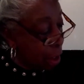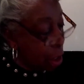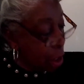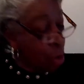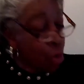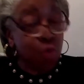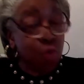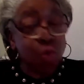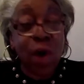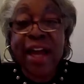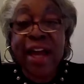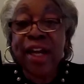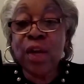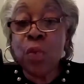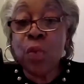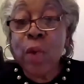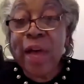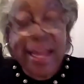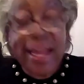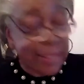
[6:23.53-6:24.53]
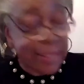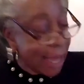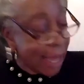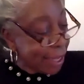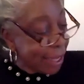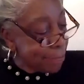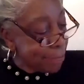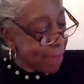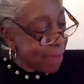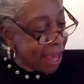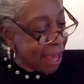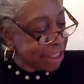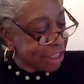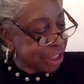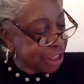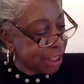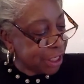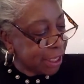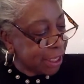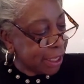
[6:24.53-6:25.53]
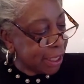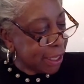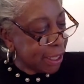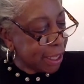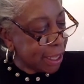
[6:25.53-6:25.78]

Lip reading: Right away, like magic,